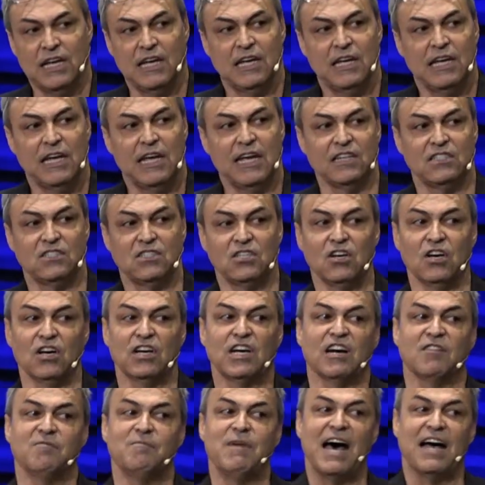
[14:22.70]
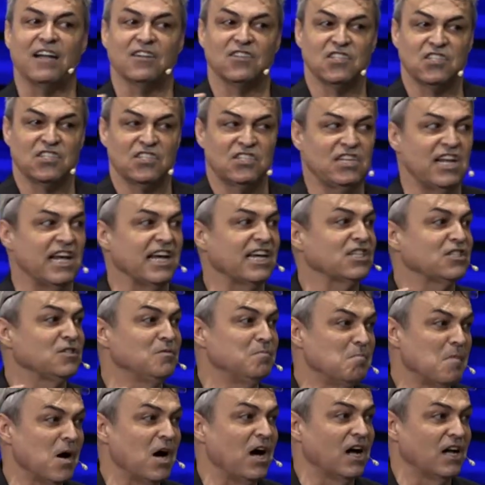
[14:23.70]
It took about six
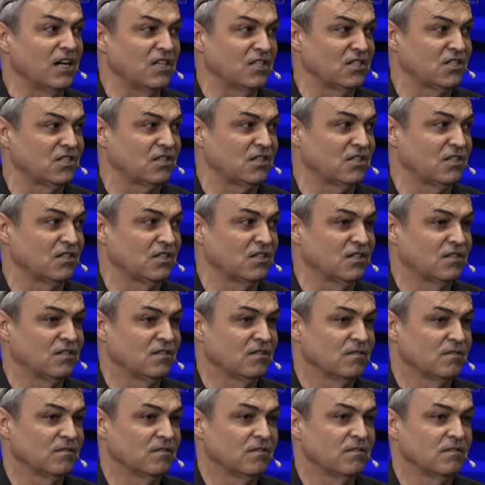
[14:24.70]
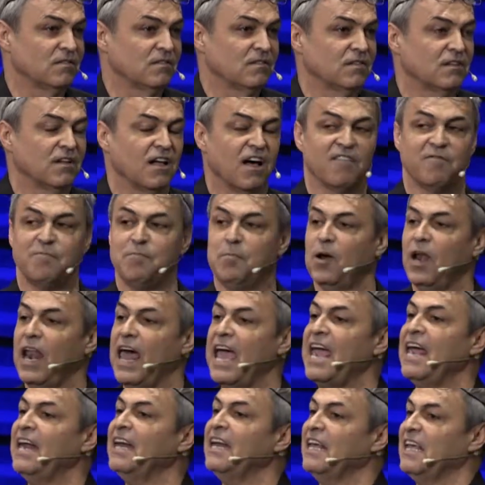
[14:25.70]
months of
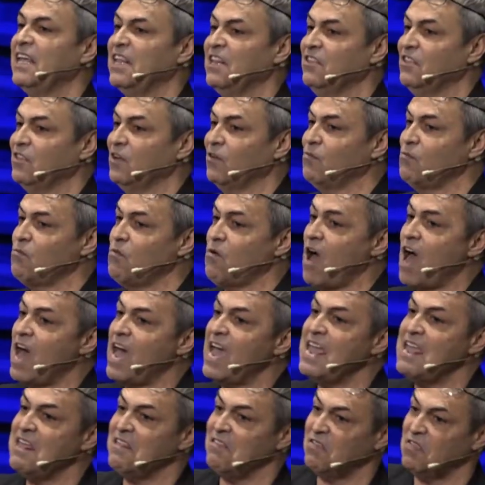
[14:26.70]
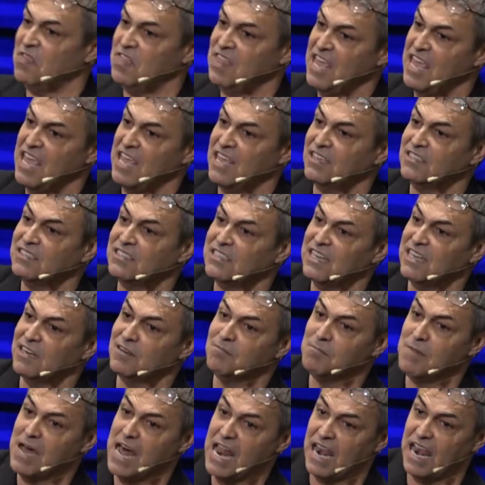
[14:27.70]
planning the right things in
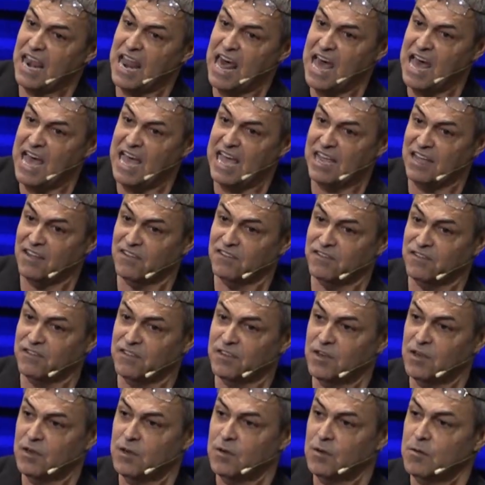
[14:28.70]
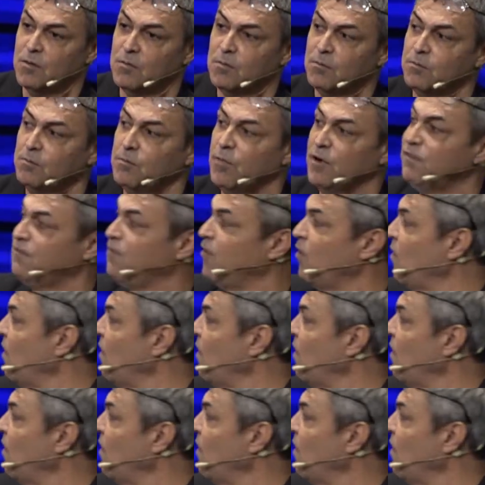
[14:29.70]
my life before